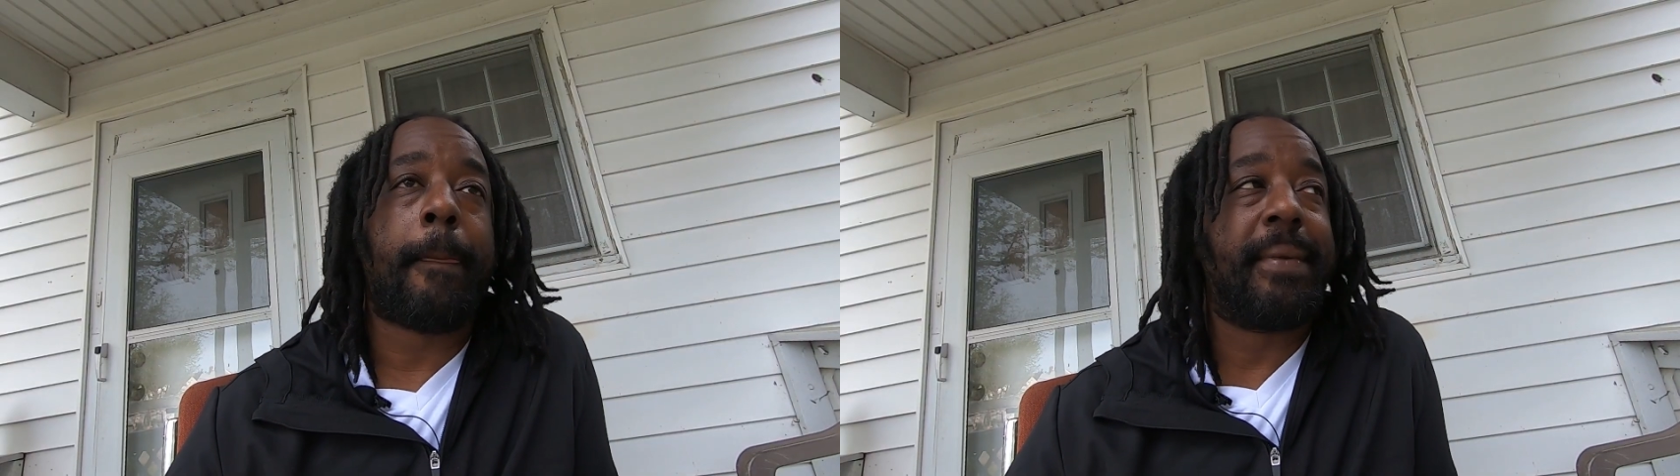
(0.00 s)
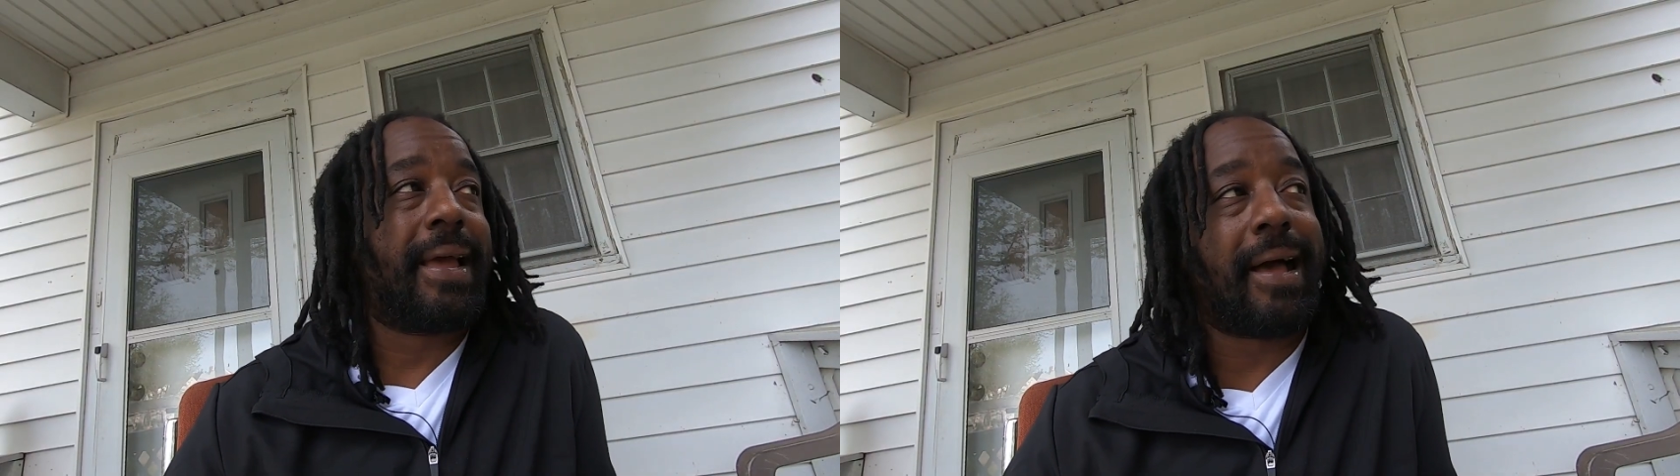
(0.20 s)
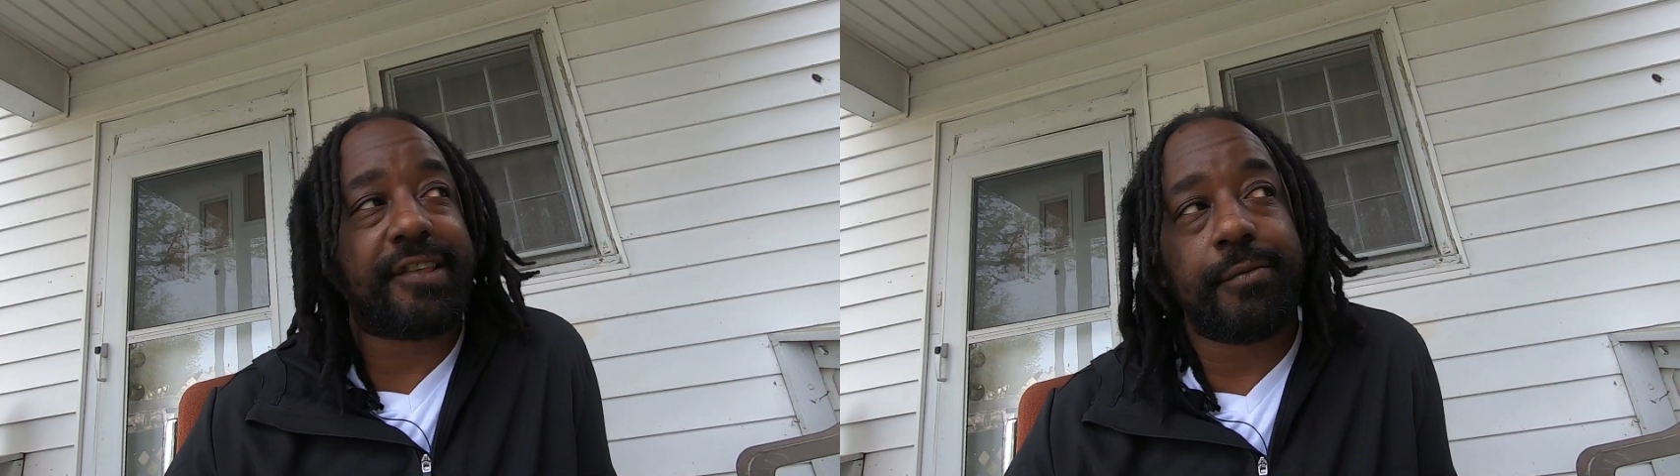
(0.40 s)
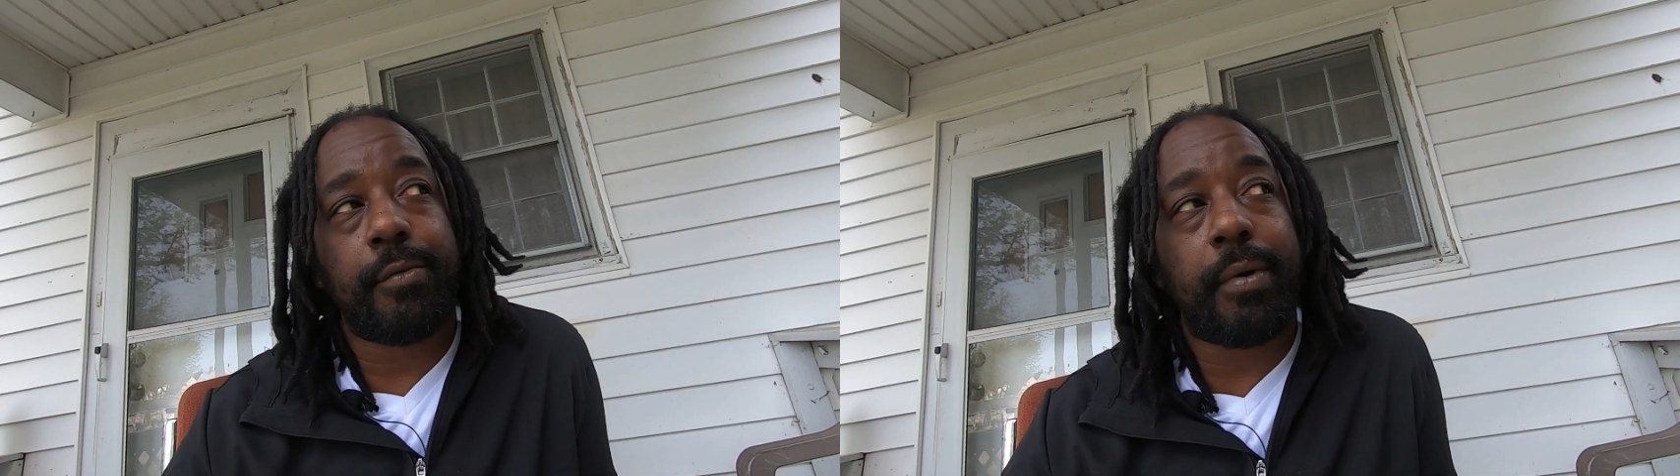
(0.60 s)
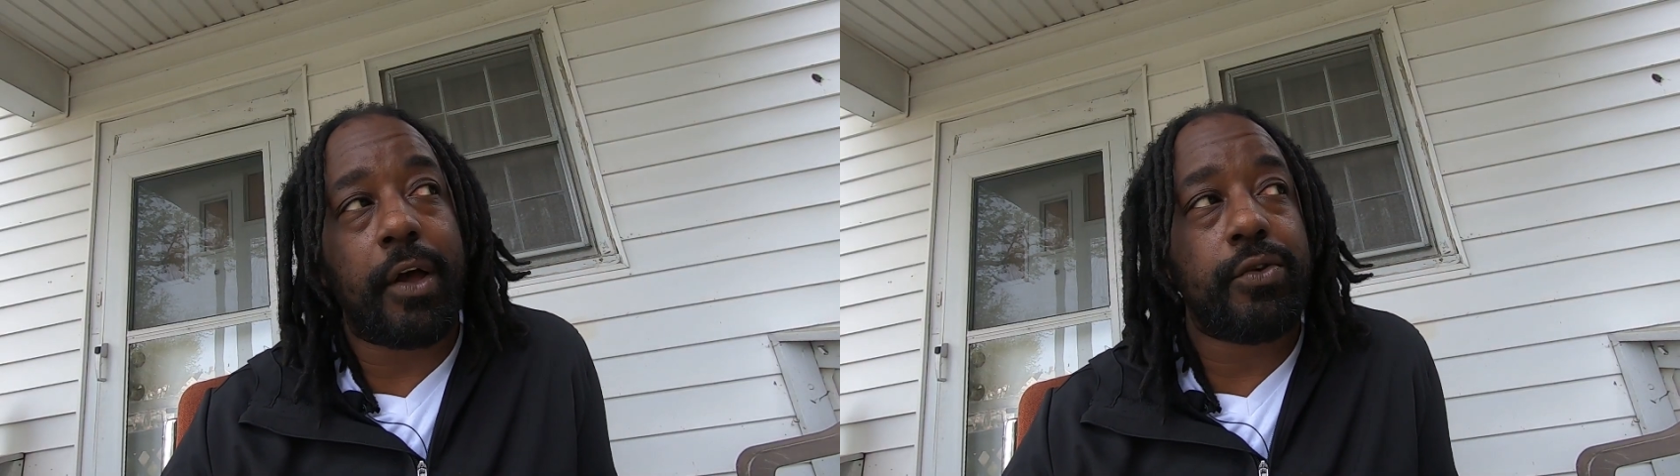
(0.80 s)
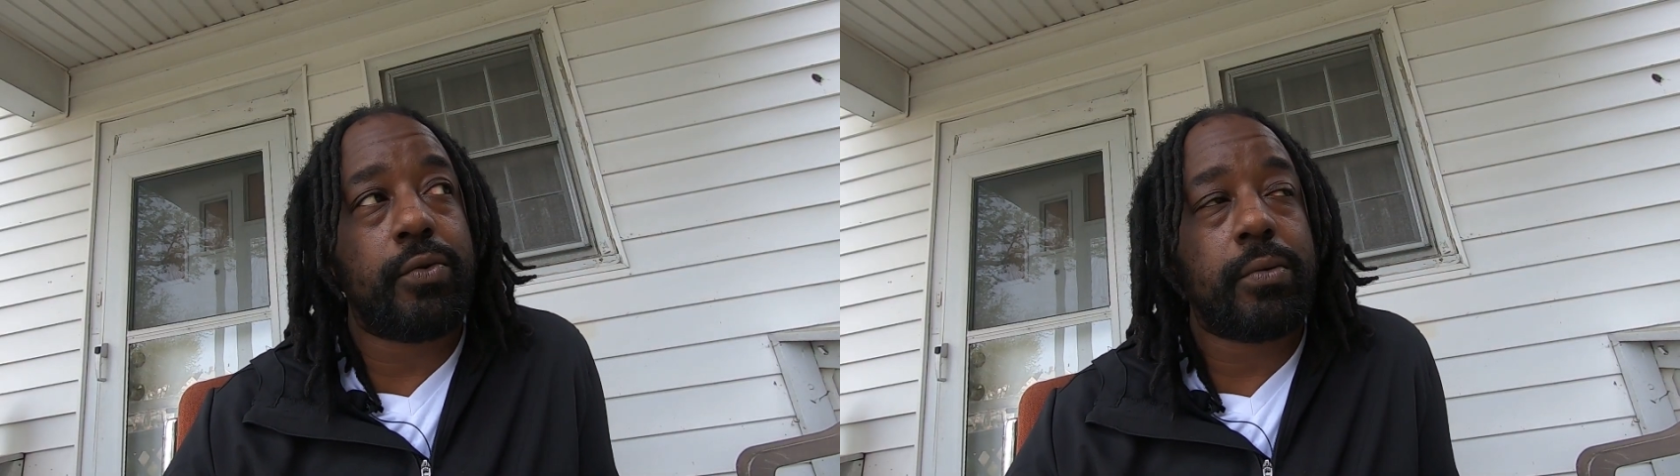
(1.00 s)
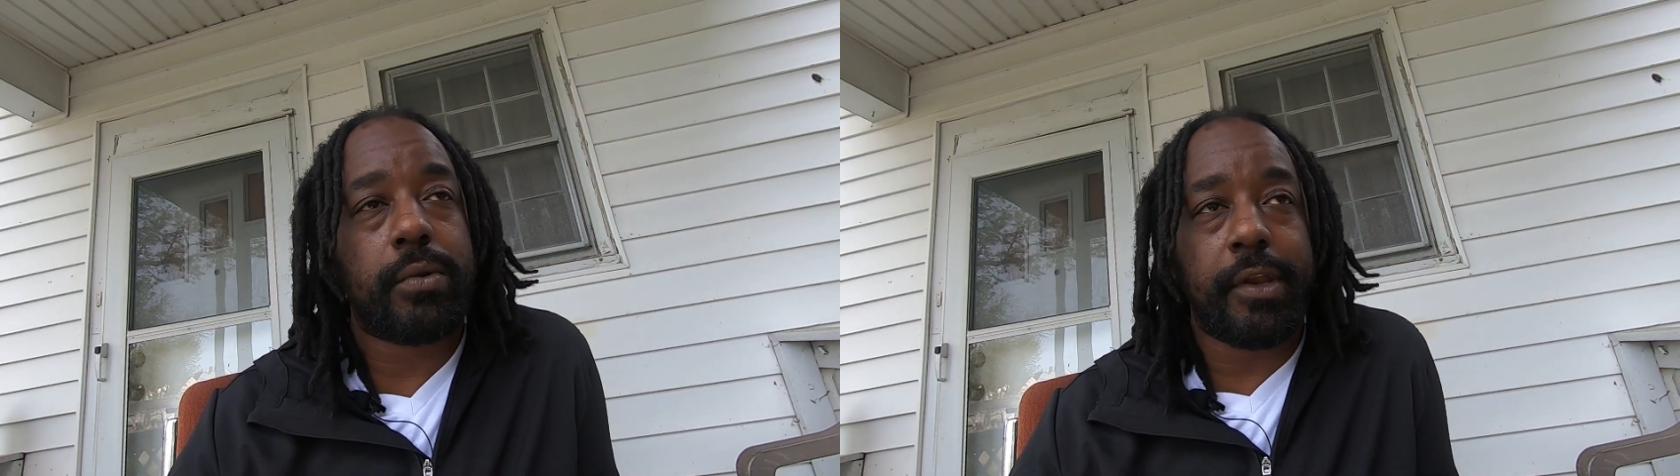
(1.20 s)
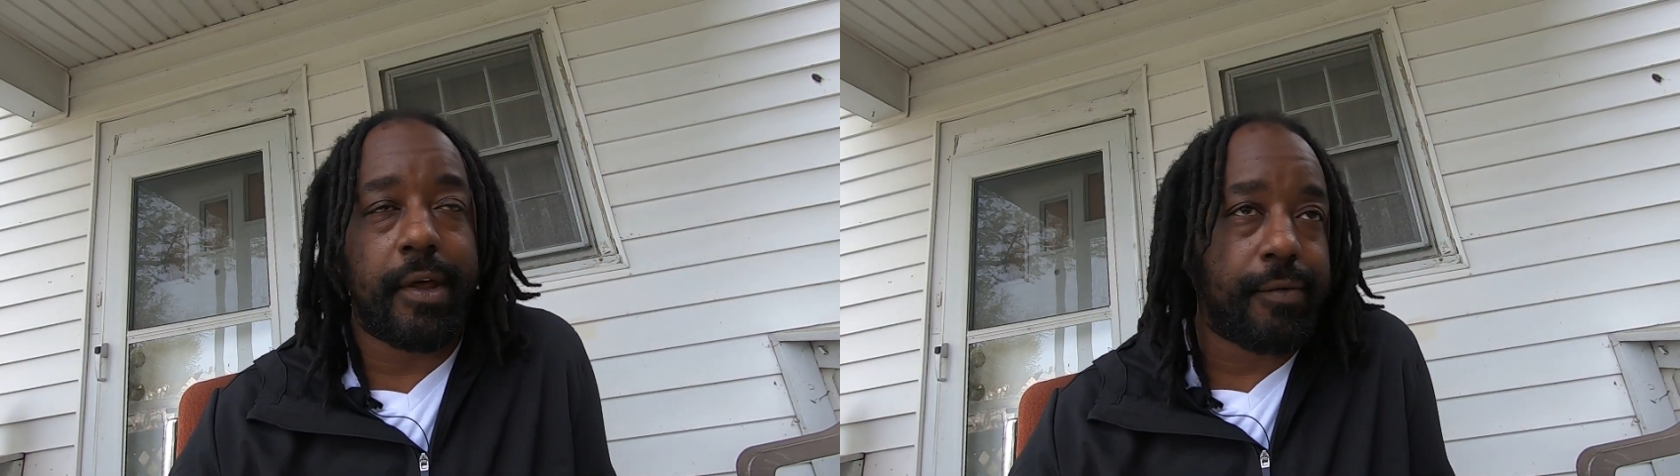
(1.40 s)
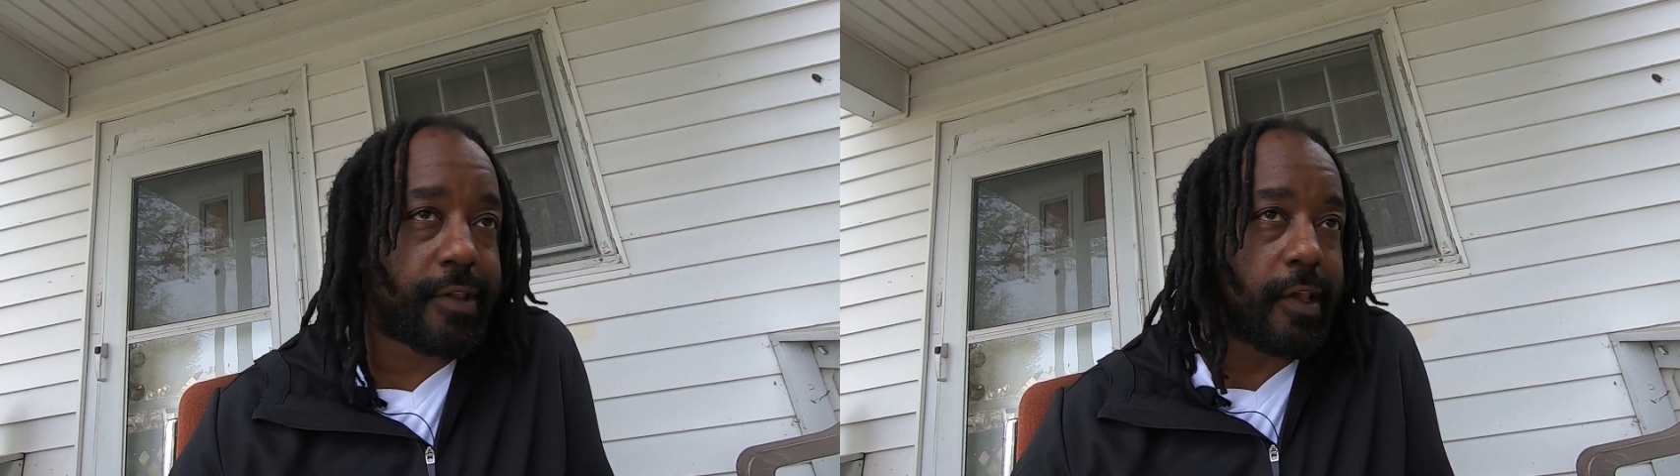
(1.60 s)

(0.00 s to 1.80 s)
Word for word: they gossip about you, they never